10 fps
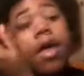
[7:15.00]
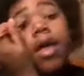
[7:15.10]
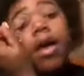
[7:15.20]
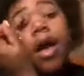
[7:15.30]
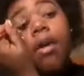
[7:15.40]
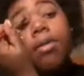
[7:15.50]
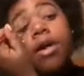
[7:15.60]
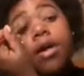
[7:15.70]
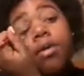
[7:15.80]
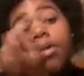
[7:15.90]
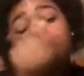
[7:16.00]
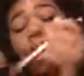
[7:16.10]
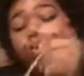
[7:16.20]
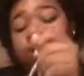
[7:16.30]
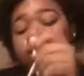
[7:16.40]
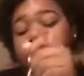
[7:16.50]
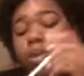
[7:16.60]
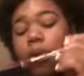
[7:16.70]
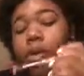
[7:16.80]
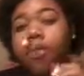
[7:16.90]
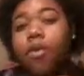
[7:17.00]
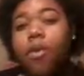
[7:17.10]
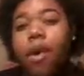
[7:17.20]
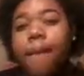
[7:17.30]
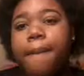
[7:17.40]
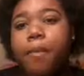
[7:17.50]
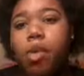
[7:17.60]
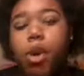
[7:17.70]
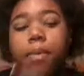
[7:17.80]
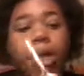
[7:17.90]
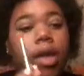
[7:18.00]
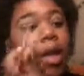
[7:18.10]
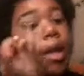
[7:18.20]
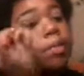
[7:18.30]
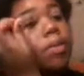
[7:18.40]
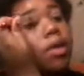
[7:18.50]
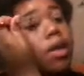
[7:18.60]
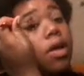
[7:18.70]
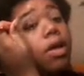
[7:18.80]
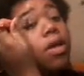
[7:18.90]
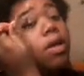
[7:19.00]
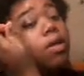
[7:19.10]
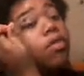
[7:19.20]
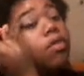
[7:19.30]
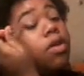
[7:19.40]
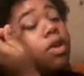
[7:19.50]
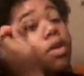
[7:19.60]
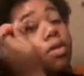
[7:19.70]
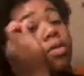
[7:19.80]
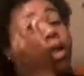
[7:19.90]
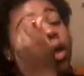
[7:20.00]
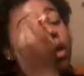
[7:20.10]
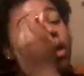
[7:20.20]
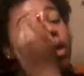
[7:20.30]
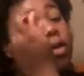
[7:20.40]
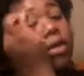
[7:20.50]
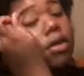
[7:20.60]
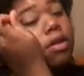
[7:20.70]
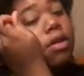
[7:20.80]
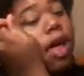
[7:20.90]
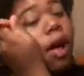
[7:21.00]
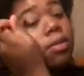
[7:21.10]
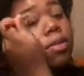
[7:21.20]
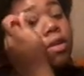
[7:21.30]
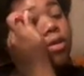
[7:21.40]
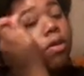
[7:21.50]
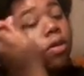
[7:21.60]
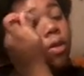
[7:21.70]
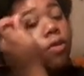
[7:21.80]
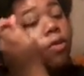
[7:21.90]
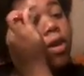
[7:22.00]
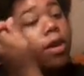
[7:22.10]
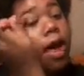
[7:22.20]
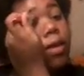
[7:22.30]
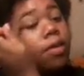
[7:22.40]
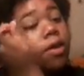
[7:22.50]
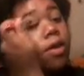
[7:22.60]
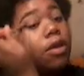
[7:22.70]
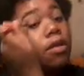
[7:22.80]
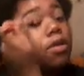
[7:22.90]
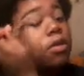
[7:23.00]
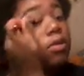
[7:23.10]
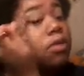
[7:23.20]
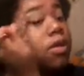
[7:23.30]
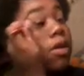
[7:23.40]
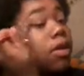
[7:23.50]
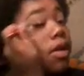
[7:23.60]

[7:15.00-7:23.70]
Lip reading: And comment down in the comment section below if you want more makeup videos like this, because I'll be so freaking happy to do it.